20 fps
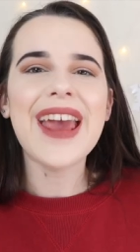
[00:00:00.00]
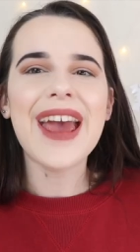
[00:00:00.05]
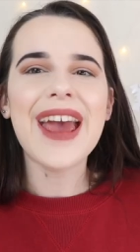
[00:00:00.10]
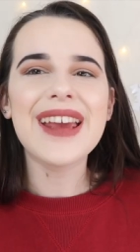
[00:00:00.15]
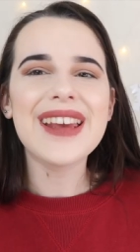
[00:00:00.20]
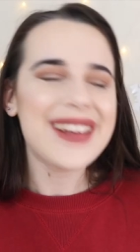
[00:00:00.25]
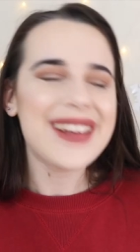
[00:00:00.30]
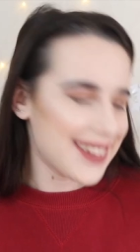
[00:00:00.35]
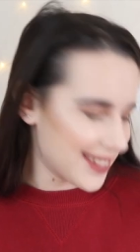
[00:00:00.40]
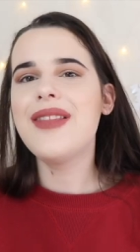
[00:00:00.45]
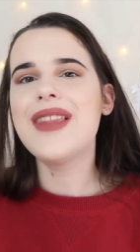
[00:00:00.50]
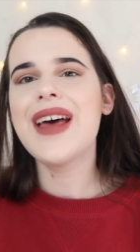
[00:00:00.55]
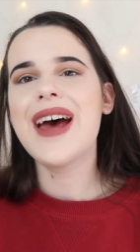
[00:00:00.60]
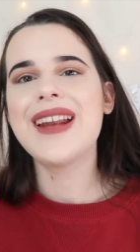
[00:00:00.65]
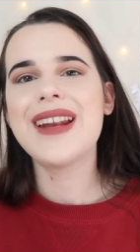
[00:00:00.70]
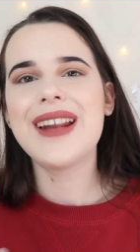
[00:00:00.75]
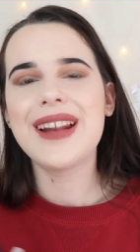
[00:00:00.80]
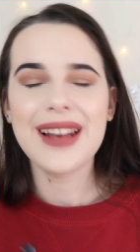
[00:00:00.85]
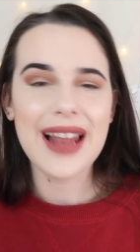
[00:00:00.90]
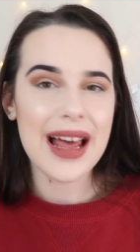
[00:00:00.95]
Yay! And
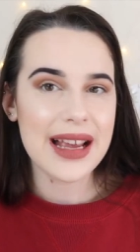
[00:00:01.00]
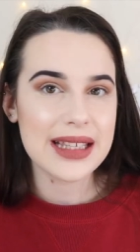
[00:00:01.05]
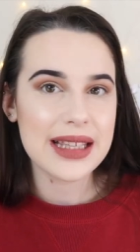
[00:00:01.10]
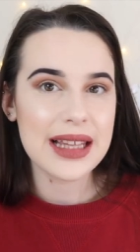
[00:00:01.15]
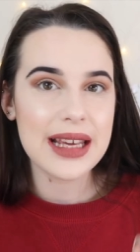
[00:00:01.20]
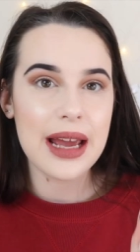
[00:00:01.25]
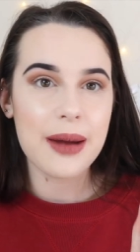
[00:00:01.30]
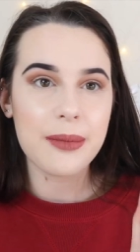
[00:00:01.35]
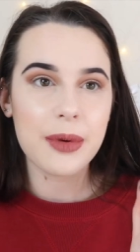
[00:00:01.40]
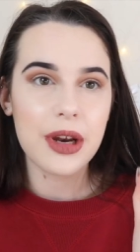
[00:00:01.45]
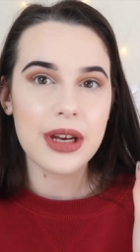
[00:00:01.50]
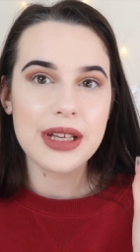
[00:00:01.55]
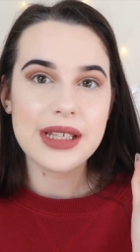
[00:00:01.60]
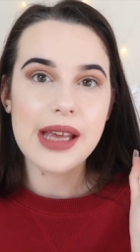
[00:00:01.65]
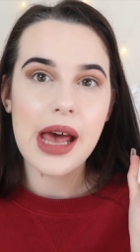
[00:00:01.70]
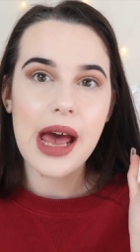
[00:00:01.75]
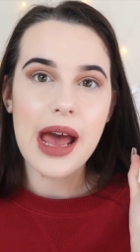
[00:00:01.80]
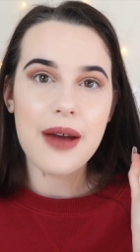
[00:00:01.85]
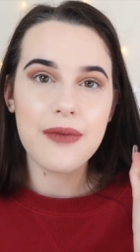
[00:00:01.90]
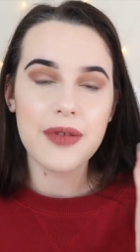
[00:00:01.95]
then lastly, I'm going to
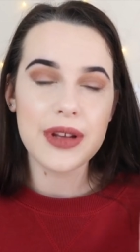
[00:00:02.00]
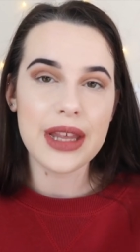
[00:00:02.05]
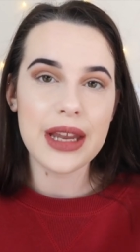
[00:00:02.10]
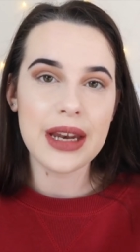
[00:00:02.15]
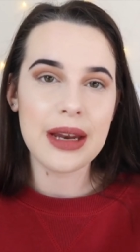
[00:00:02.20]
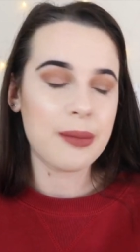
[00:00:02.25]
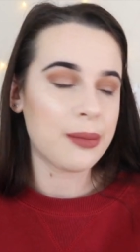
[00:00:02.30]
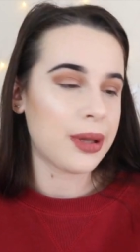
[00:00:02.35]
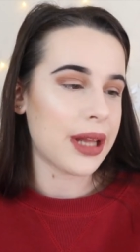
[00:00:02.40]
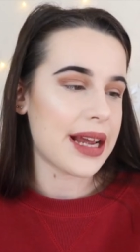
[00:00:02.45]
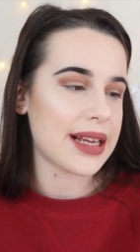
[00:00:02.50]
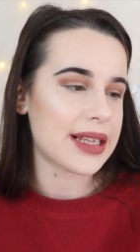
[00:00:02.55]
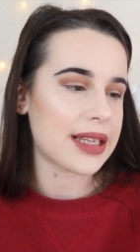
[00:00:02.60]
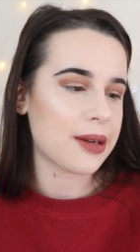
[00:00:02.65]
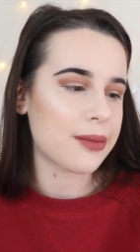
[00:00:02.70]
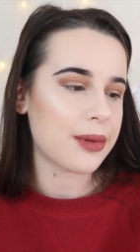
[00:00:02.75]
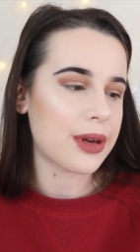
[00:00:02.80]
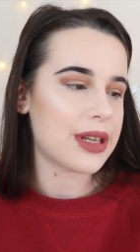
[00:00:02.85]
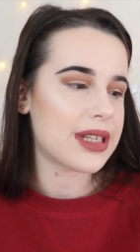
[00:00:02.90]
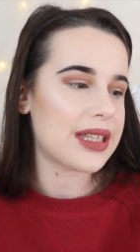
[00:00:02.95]
set everything in place,
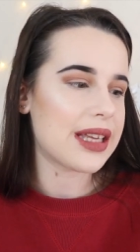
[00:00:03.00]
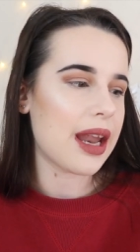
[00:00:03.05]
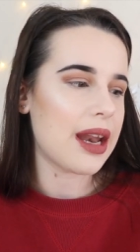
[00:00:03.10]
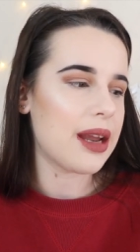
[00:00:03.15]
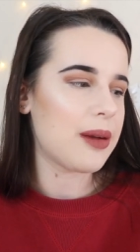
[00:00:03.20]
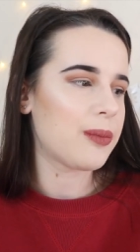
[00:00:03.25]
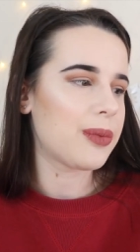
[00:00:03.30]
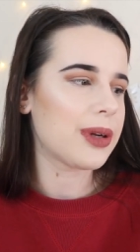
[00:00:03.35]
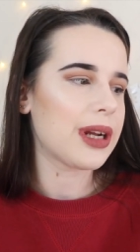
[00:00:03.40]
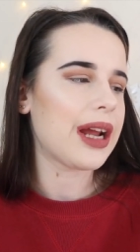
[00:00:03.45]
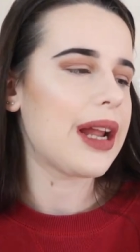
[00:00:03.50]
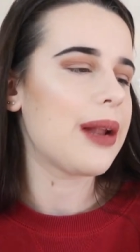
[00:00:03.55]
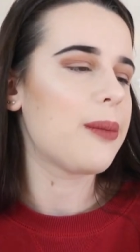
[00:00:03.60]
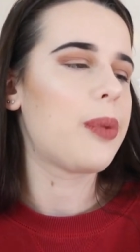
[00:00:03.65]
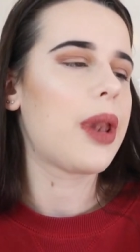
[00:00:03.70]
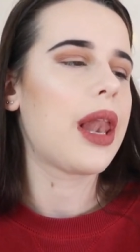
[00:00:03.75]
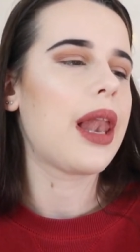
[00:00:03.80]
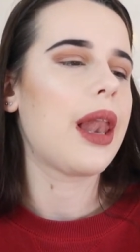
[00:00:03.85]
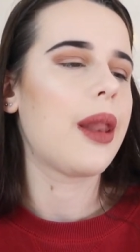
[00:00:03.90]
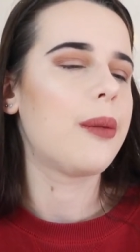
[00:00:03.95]
and I'm going to set it in place.
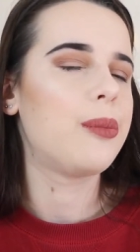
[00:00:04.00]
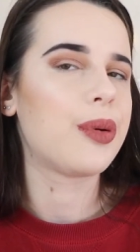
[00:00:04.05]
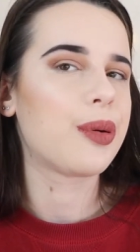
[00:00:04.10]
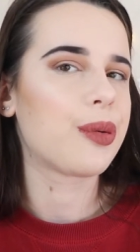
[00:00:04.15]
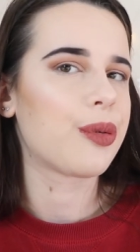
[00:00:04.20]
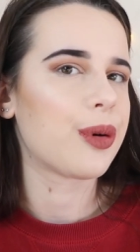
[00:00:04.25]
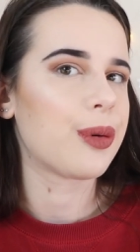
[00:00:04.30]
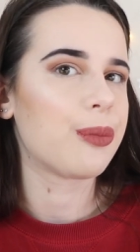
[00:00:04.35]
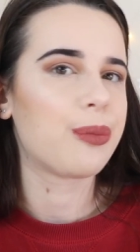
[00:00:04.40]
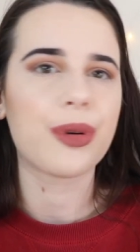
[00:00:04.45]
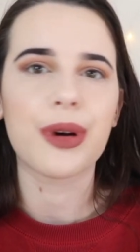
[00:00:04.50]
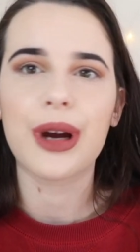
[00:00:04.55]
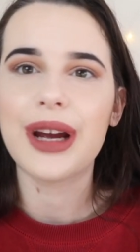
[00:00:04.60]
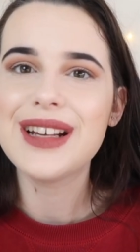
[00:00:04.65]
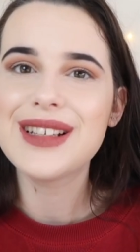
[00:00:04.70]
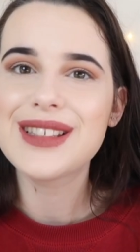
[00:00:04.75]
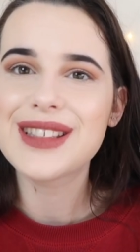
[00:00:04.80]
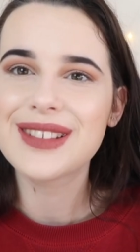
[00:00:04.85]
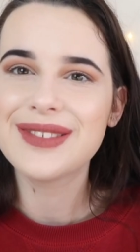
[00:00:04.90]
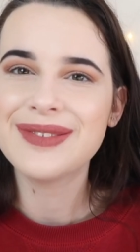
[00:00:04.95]

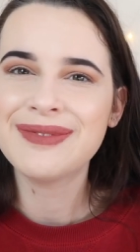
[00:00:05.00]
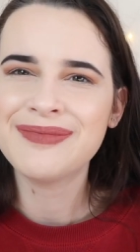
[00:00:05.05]
Place?